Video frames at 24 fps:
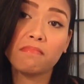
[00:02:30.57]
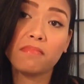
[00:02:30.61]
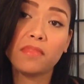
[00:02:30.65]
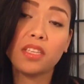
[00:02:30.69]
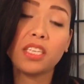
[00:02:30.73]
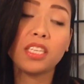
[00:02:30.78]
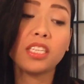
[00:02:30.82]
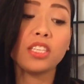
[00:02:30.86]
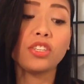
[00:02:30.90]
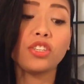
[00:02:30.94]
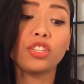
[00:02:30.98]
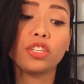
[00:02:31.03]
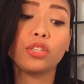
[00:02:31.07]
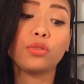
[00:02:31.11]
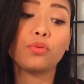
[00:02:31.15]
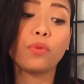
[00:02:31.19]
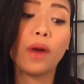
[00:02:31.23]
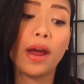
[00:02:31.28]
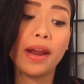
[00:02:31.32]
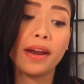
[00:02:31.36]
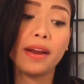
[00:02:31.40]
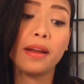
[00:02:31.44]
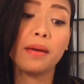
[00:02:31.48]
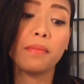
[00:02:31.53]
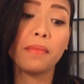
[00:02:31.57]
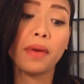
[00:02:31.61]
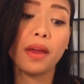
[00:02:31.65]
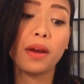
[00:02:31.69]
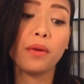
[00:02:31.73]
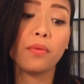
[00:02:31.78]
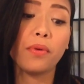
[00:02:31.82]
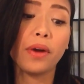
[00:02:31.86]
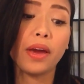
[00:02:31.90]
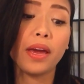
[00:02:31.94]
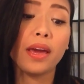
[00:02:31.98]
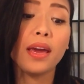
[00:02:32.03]
this is just random
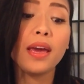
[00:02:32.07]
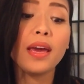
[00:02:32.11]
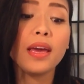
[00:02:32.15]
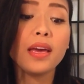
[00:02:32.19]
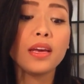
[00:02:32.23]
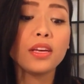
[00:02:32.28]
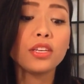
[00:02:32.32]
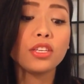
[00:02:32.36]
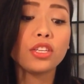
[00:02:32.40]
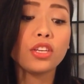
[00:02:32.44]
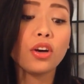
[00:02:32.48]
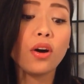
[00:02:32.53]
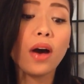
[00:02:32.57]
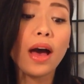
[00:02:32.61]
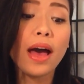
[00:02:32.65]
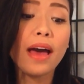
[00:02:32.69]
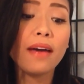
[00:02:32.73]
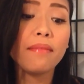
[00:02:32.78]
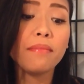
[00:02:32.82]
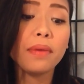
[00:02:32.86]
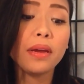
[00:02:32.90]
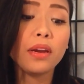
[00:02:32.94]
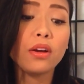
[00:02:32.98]
anyway, so I have